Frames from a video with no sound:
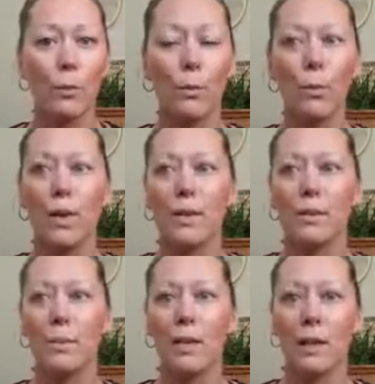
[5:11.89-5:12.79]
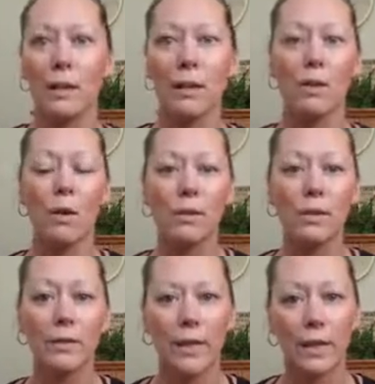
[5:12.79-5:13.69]
what is being
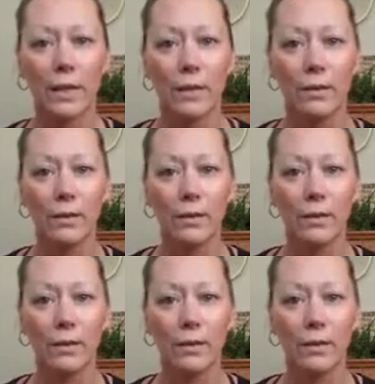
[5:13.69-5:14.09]
cultivated